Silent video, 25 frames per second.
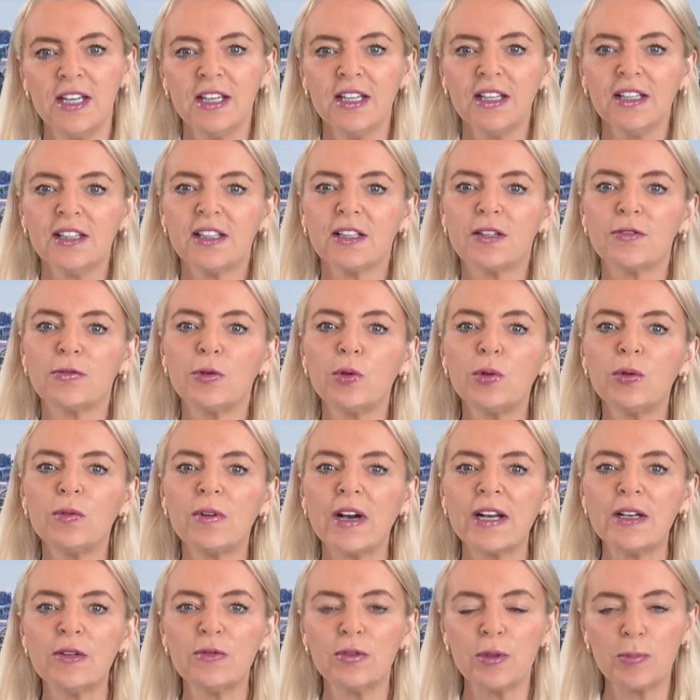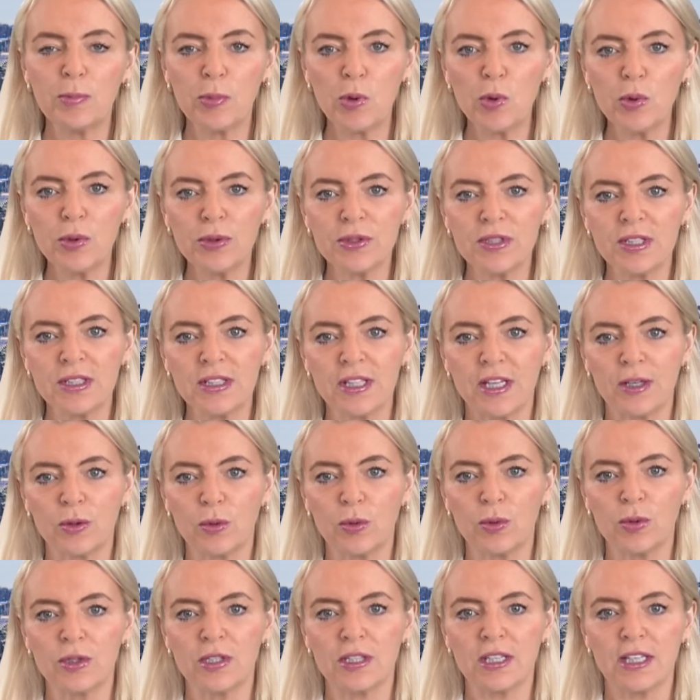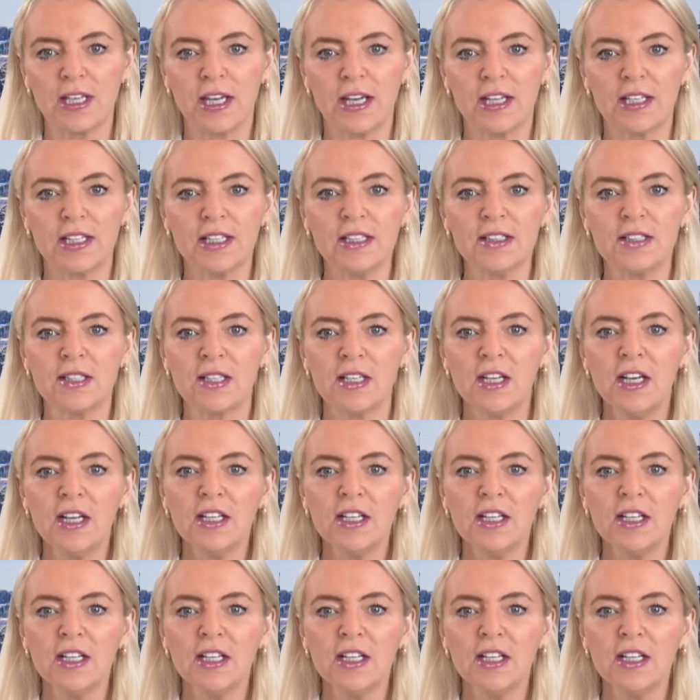that have already reported their quarterly earnings